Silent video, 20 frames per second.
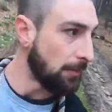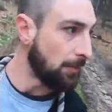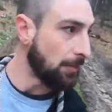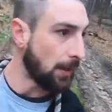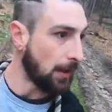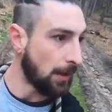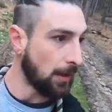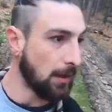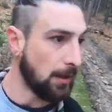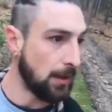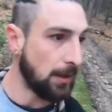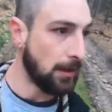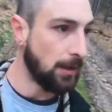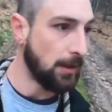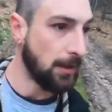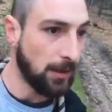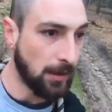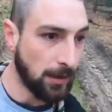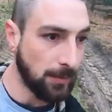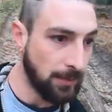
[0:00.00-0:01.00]
but
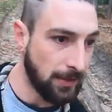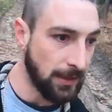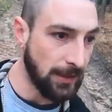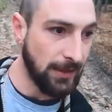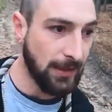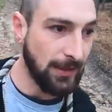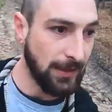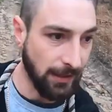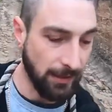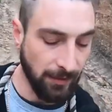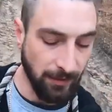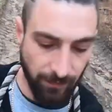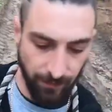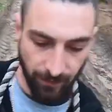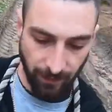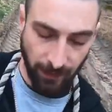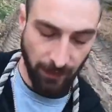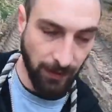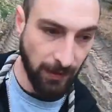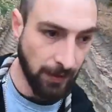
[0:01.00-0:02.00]
I believe
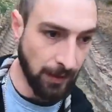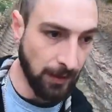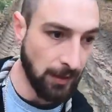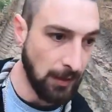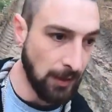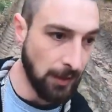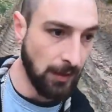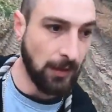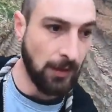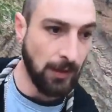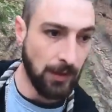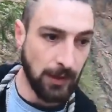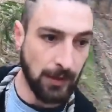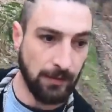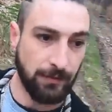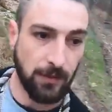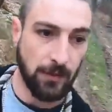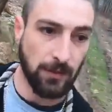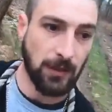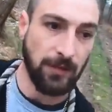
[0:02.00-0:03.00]

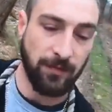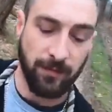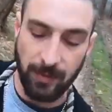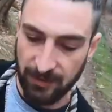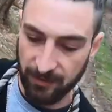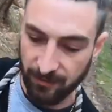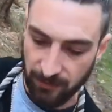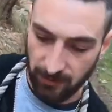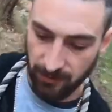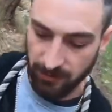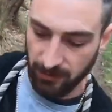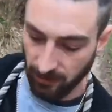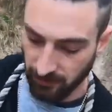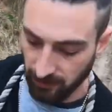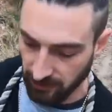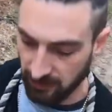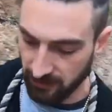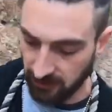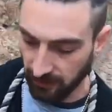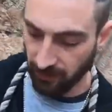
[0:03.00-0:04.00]
if I've got enough battery, I'll show
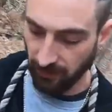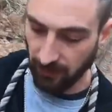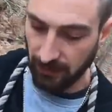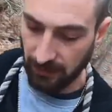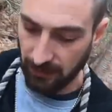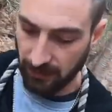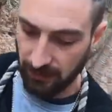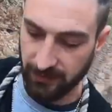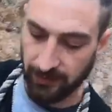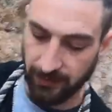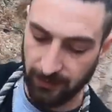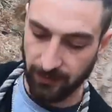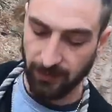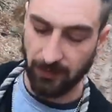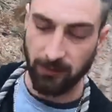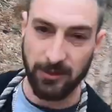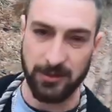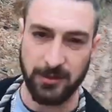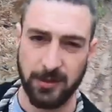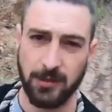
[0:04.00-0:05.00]
you this other bunker down
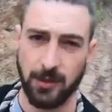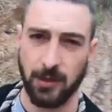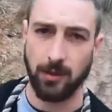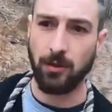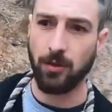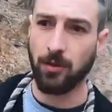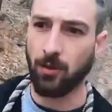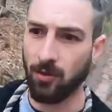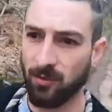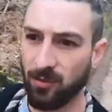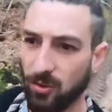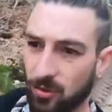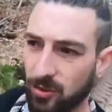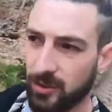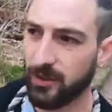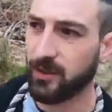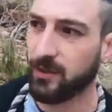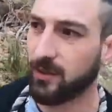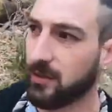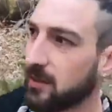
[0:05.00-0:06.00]
here, which is a lot more
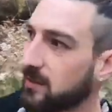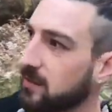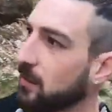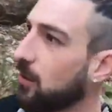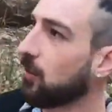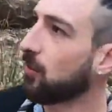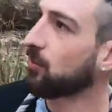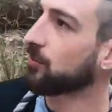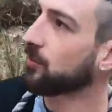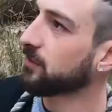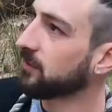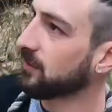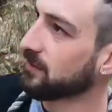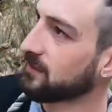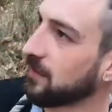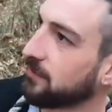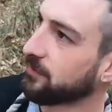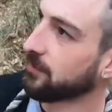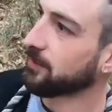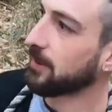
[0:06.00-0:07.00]
hidden. It's odd,
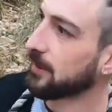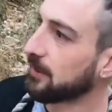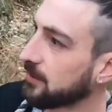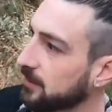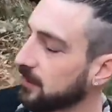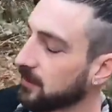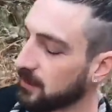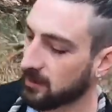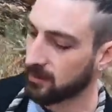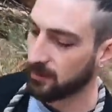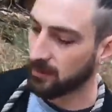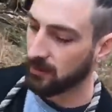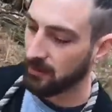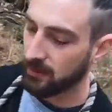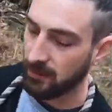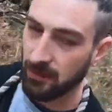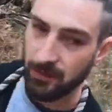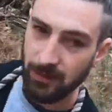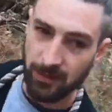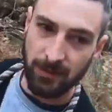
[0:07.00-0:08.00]
this other bunker.
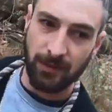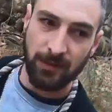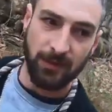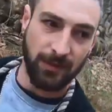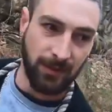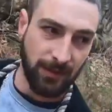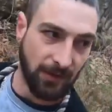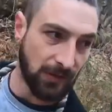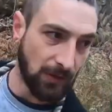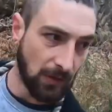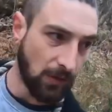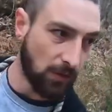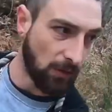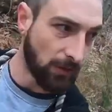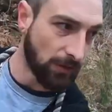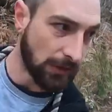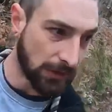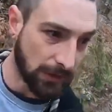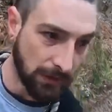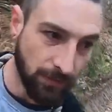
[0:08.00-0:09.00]
It is
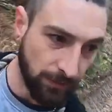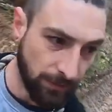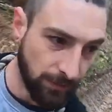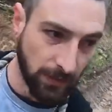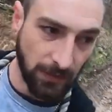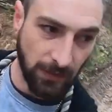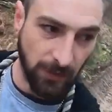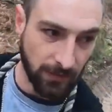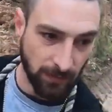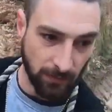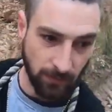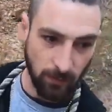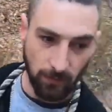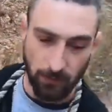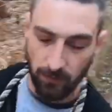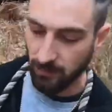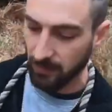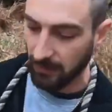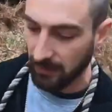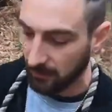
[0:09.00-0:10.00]
odd. I don't think it's a
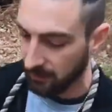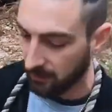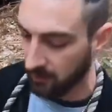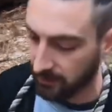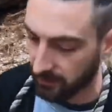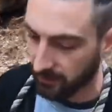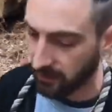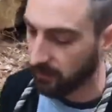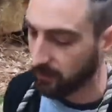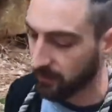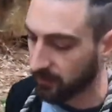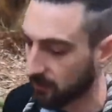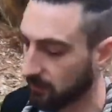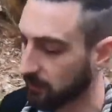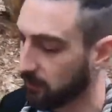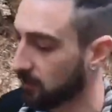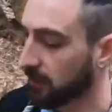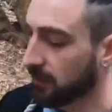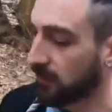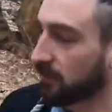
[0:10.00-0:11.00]
water bunker. I'm not sure
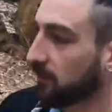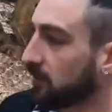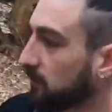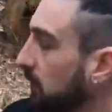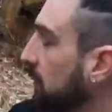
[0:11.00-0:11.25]
what it is.